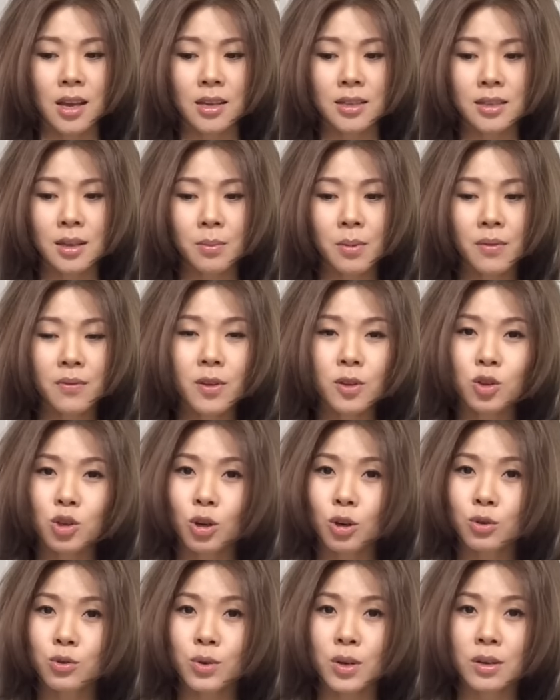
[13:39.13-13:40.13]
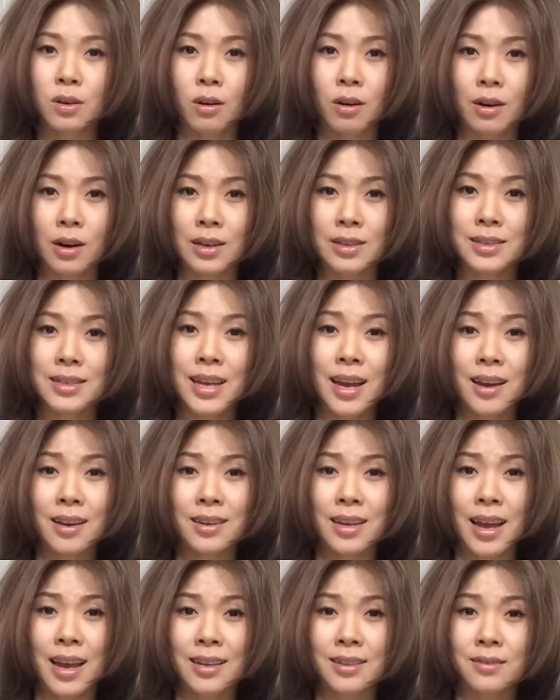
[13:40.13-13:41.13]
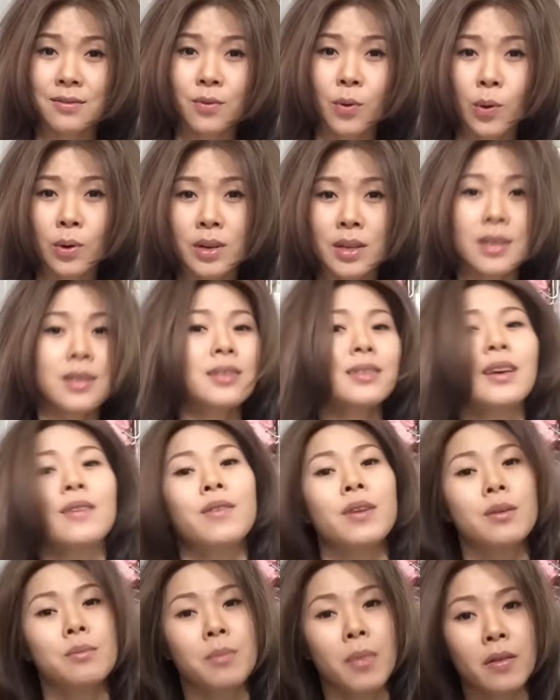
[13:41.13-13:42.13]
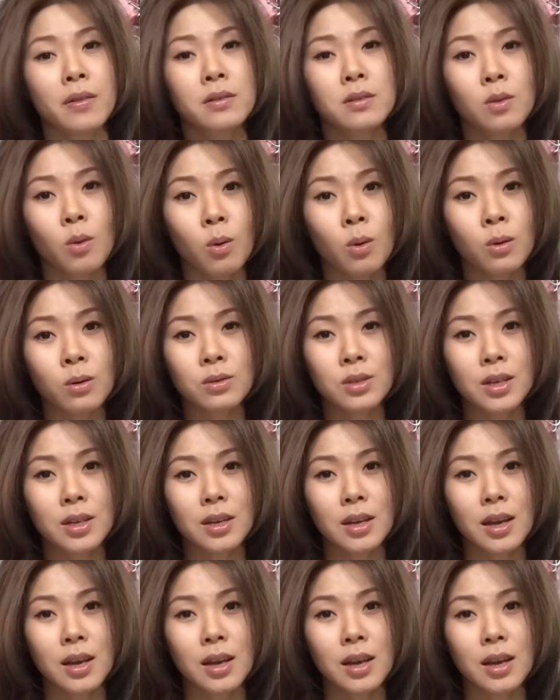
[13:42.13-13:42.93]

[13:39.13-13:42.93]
some of the children are as young as 47 months old.